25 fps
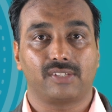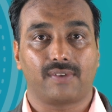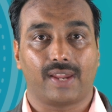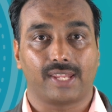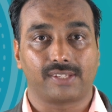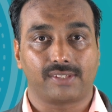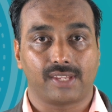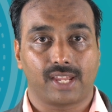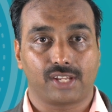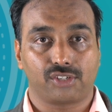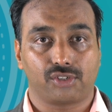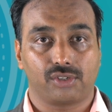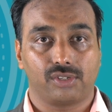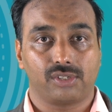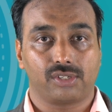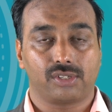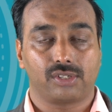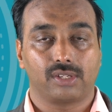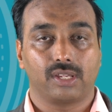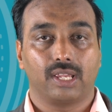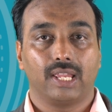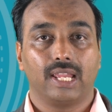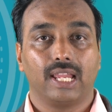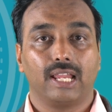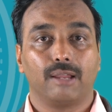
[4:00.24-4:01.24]

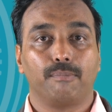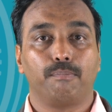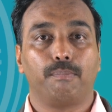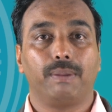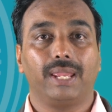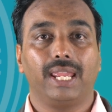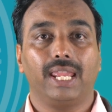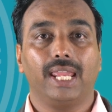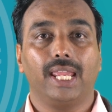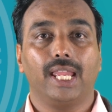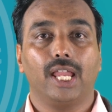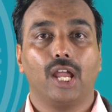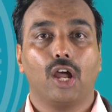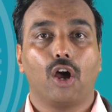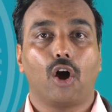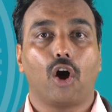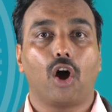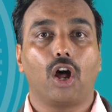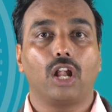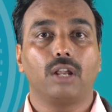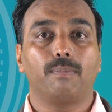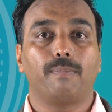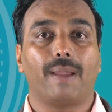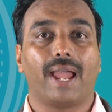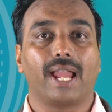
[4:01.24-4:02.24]
transactions. B.
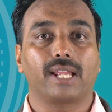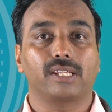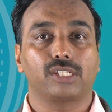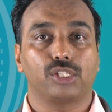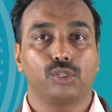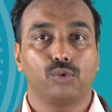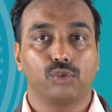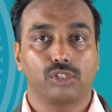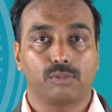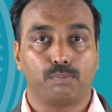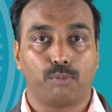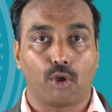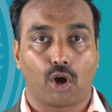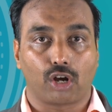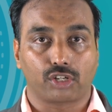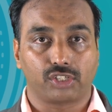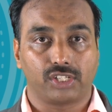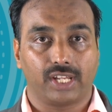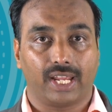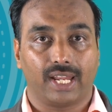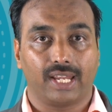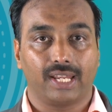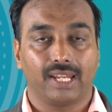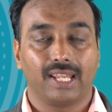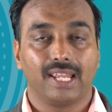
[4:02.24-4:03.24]
All banks use
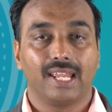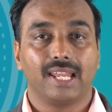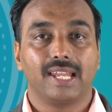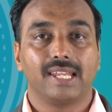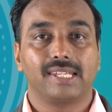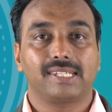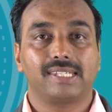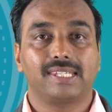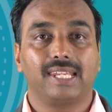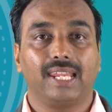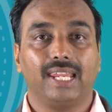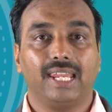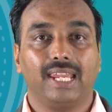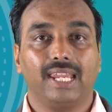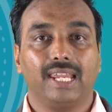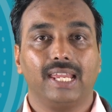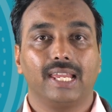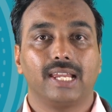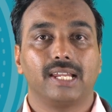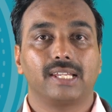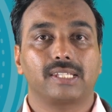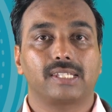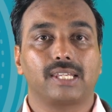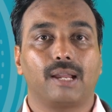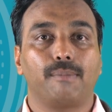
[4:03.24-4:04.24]
blockchain.
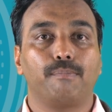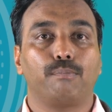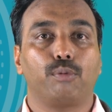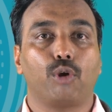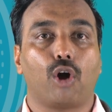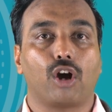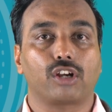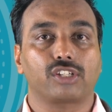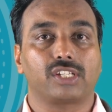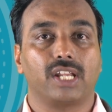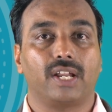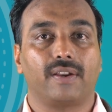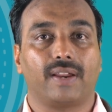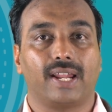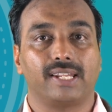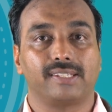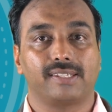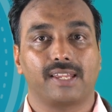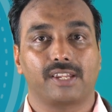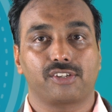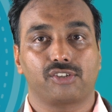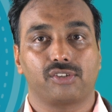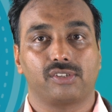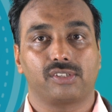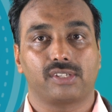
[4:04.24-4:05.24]
C. Some blockchain
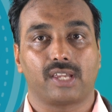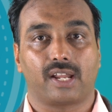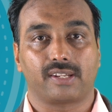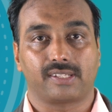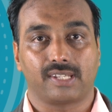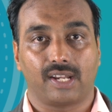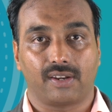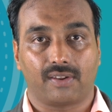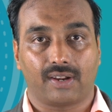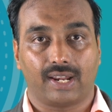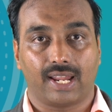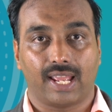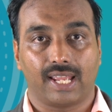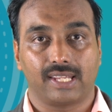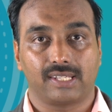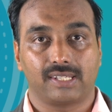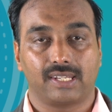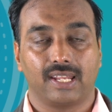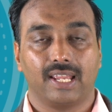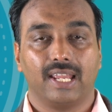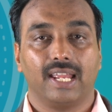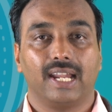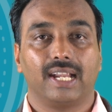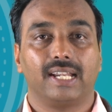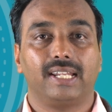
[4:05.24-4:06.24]
transactions are
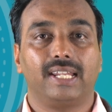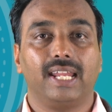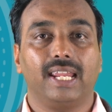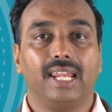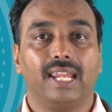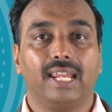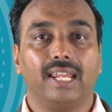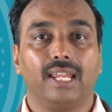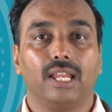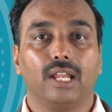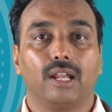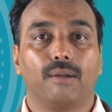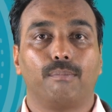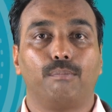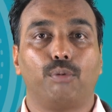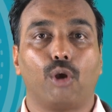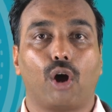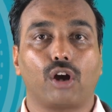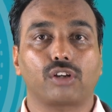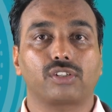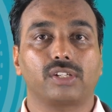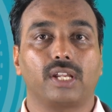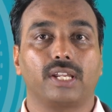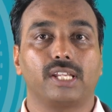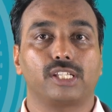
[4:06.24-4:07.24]
centralized. D.
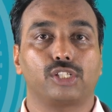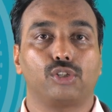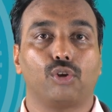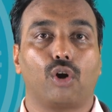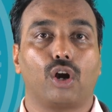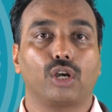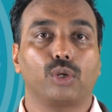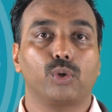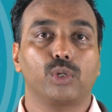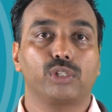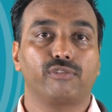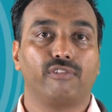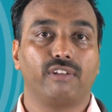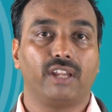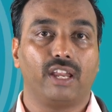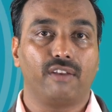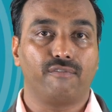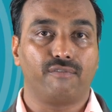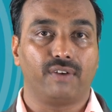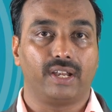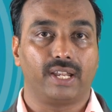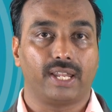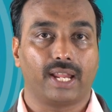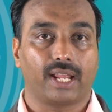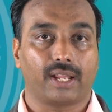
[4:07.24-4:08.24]
Blockchain is not useful in
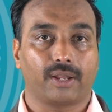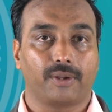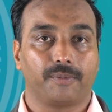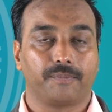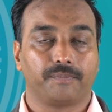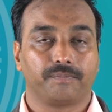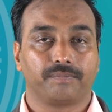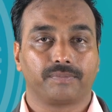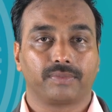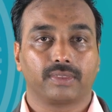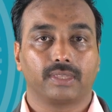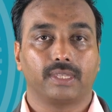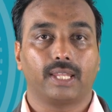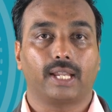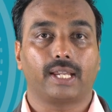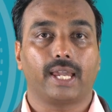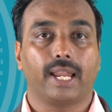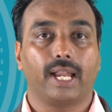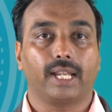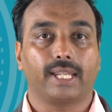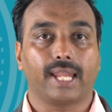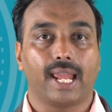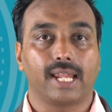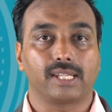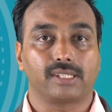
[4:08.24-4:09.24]
fintech. The
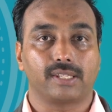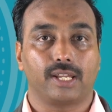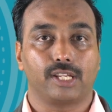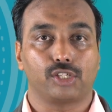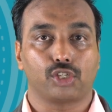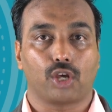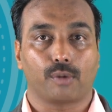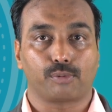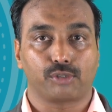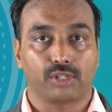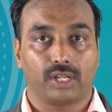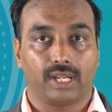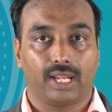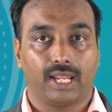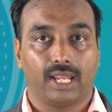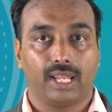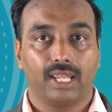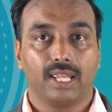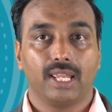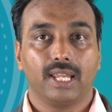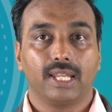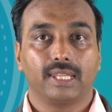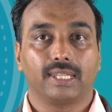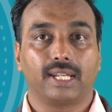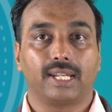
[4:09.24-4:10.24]
correct answer is option A.
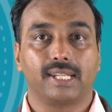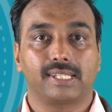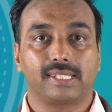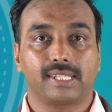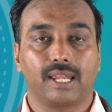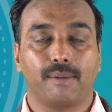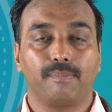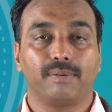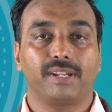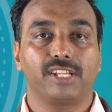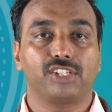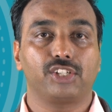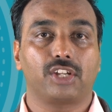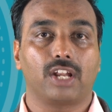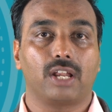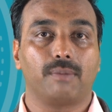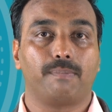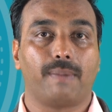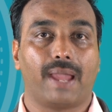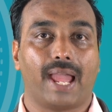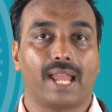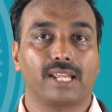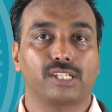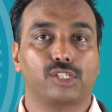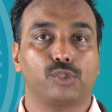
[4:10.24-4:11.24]
There is some digital
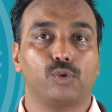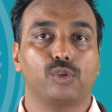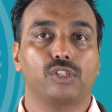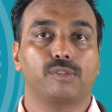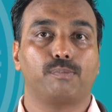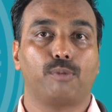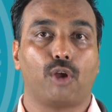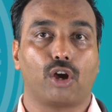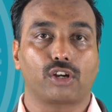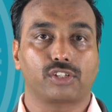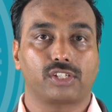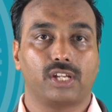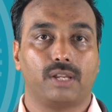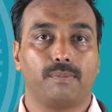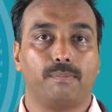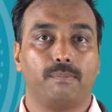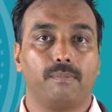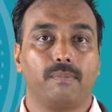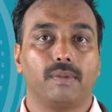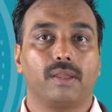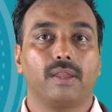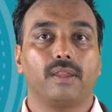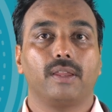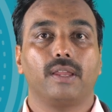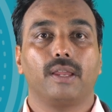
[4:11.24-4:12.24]
banks use
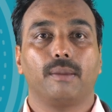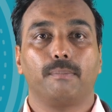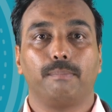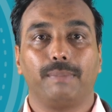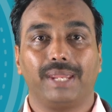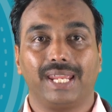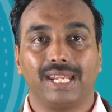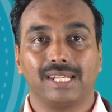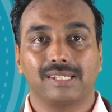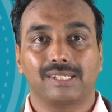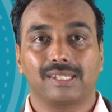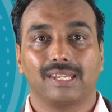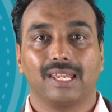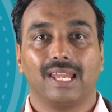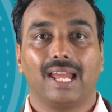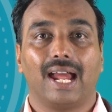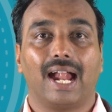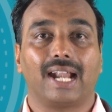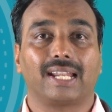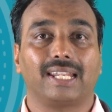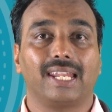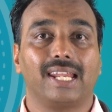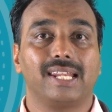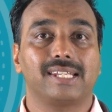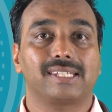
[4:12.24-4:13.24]
blockchain means
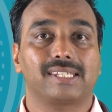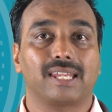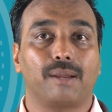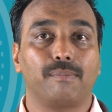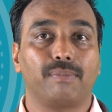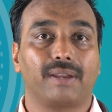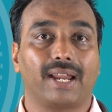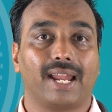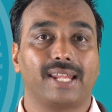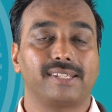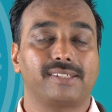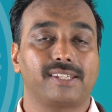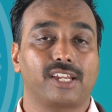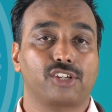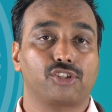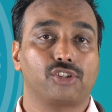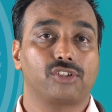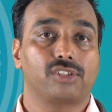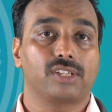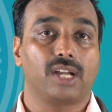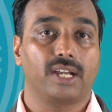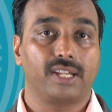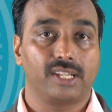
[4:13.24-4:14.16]
at least some transactions are